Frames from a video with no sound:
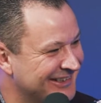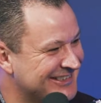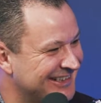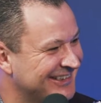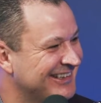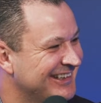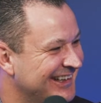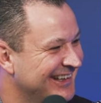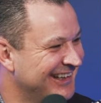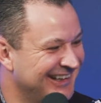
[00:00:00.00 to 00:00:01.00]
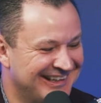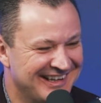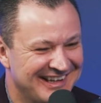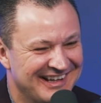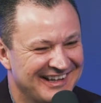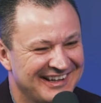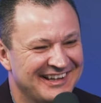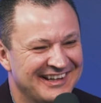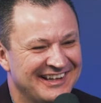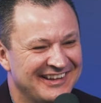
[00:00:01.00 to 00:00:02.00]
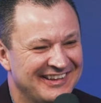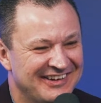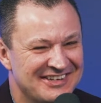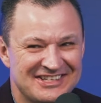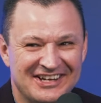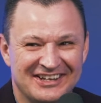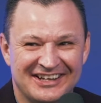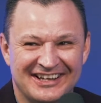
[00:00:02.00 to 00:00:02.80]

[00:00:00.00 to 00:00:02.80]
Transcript: Yeah, there is no number. If you guys don't know